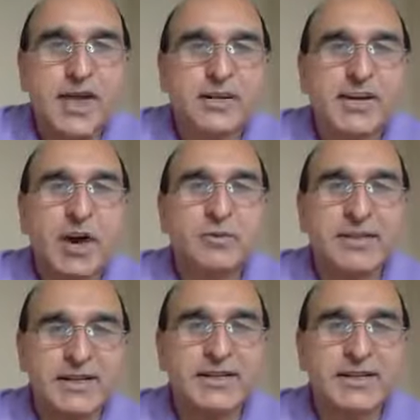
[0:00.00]
Now,
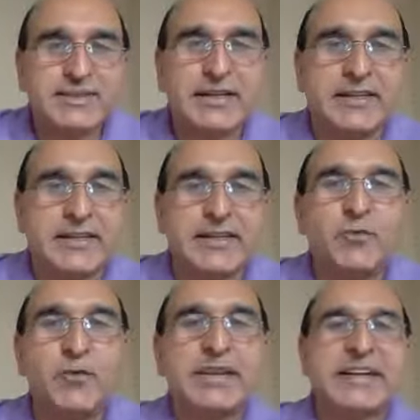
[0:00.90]
critical thinker
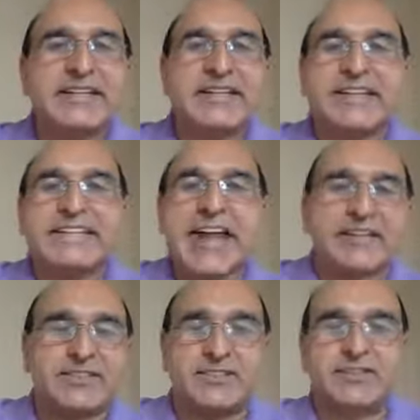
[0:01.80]
will not
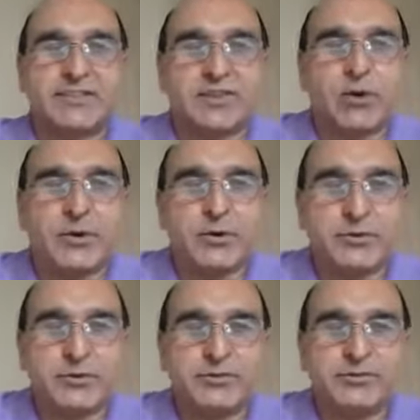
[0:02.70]
reject this
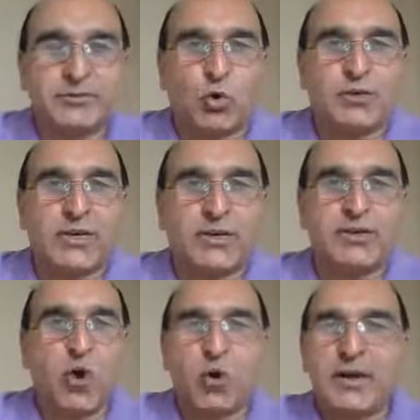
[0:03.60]
corridor totally.
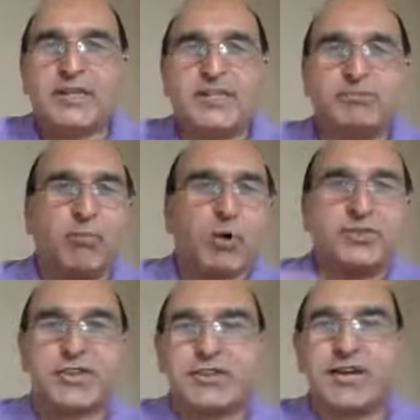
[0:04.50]
No, it's a
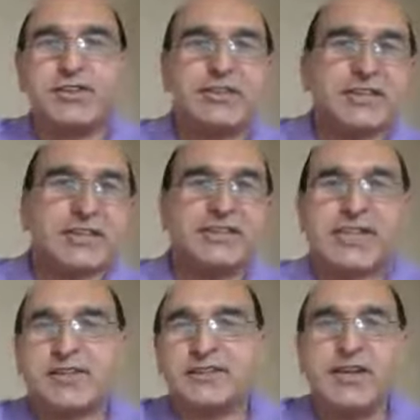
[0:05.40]
bullshit. It doesn't
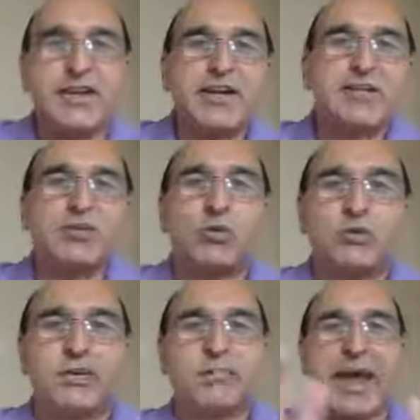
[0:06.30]
exist. It is
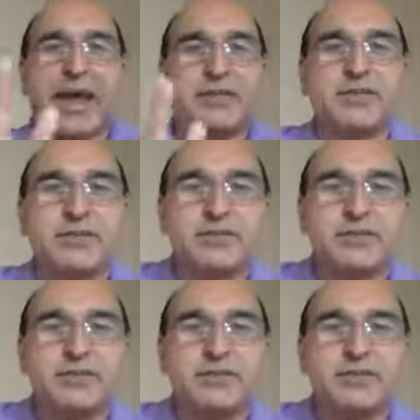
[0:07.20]
totally bad.